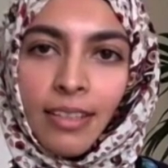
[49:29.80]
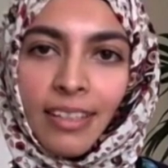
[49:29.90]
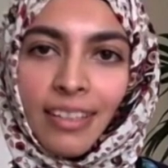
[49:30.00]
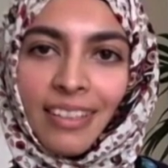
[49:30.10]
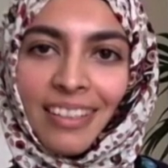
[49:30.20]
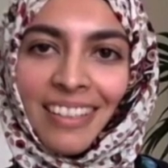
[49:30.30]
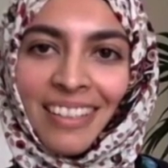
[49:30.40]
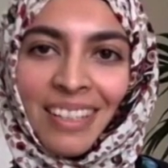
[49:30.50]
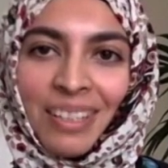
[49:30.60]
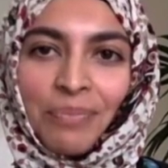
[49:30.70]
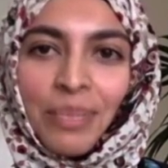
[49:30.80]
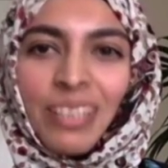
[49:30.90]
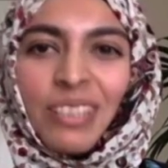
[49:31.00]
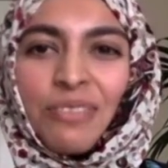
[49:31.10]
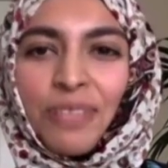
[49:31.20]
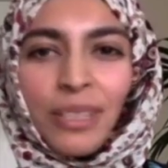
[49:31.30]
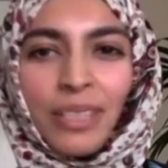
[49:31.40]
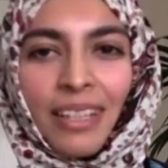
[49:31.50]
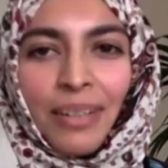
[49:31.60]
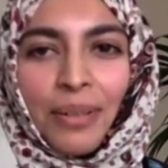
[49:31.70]
Like, because it feels like
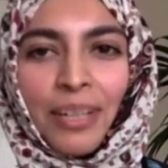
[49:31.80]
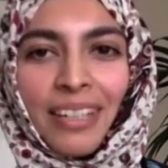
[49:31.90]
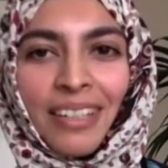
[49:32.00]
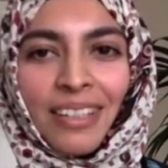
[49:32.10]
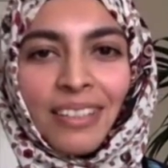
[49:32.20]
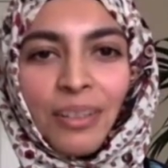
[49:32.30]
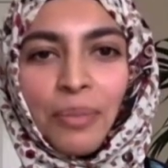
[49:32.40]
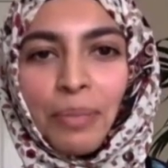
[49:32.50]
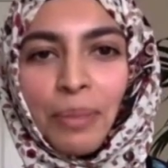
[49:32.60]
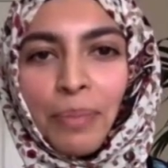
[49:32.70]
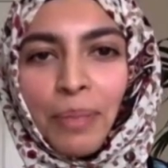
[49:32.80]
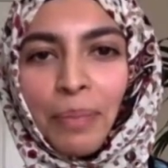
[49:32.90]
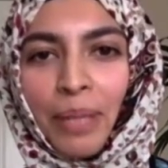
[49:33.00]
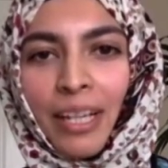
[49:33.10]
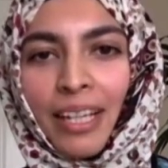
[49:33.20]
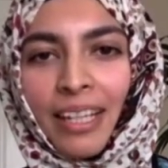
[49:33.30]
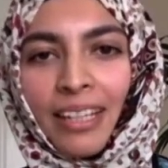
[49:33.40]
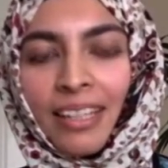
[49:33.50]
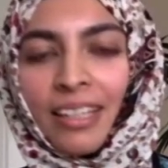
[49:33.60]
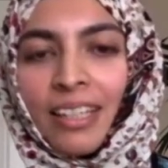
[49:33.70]
one, because so many people apply,
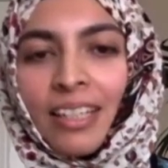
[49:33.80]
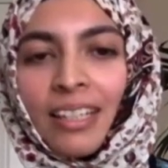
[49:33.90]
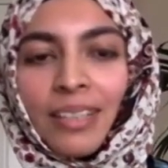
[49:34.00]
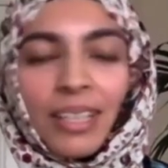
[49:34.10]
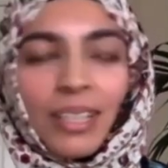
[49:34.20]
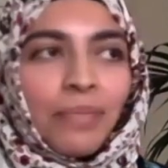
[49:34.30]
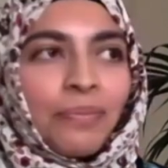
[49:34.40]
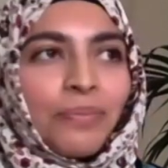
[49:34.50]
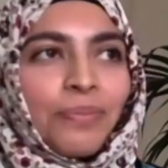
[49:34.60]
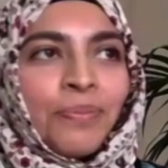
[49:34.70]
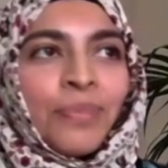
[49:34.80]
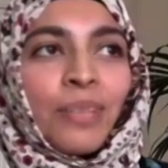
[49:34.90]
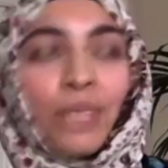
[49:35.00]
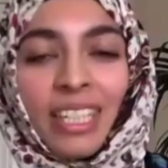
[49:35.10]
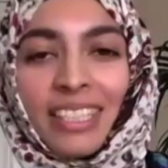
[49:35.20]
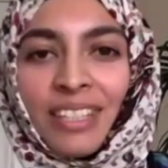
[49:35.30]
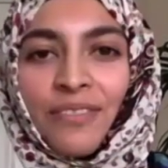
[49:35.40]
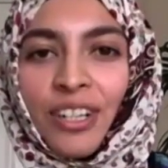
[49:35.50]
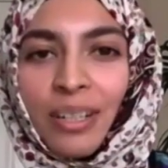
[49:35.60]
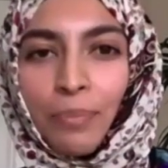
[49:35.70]
in which case they're
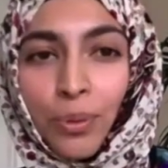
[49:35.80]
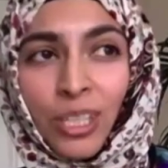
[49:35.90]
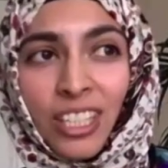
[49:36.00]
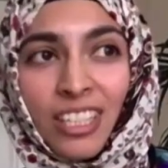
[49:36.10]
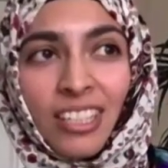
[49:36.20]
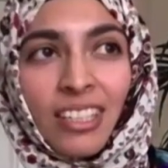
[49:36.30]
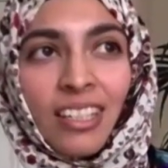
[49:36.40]
very important.